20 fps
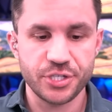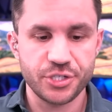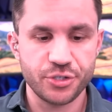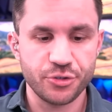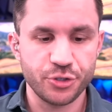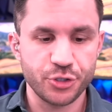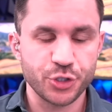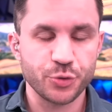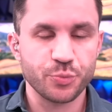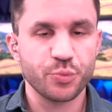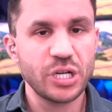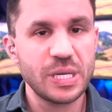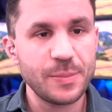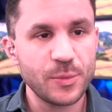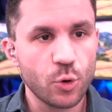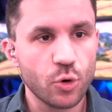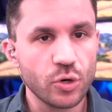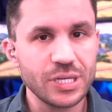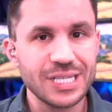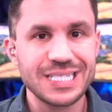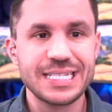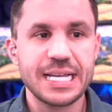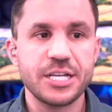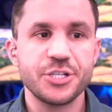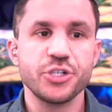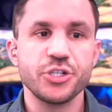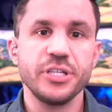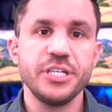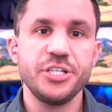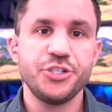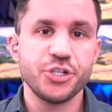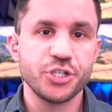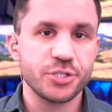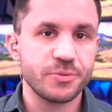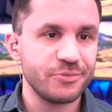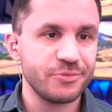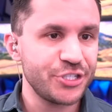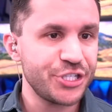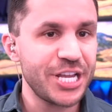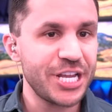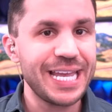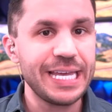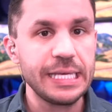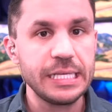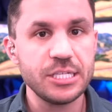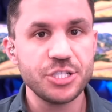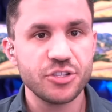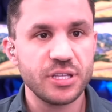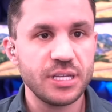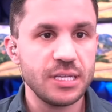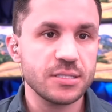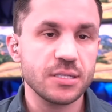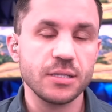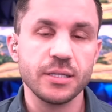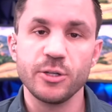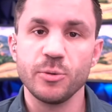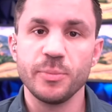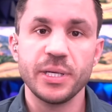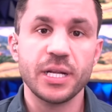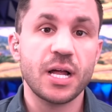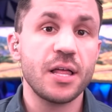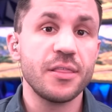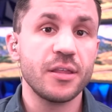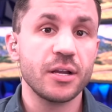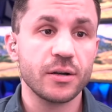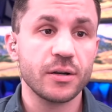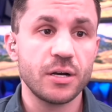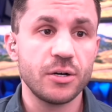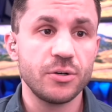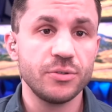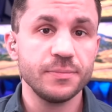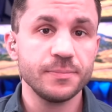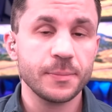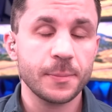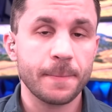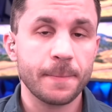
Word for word: So the Supreme Court essentially just changed things a little bit on their own.